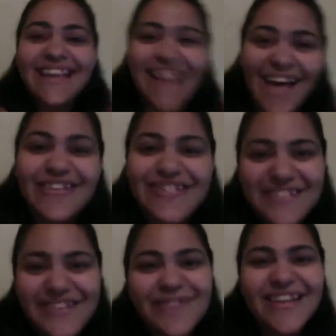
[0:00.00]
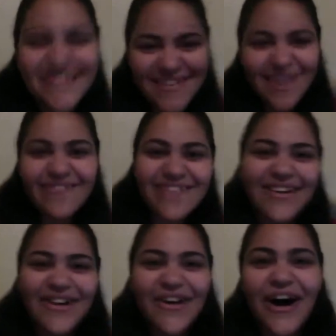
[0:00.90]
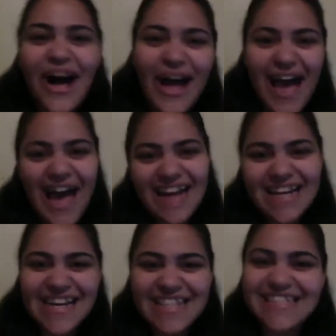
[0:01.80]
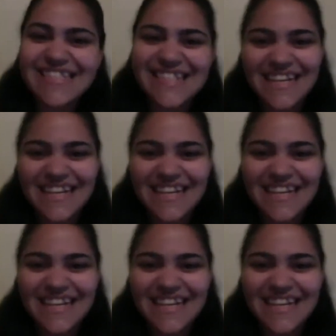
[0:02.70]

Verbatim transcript: that there's going to be some little ending yes.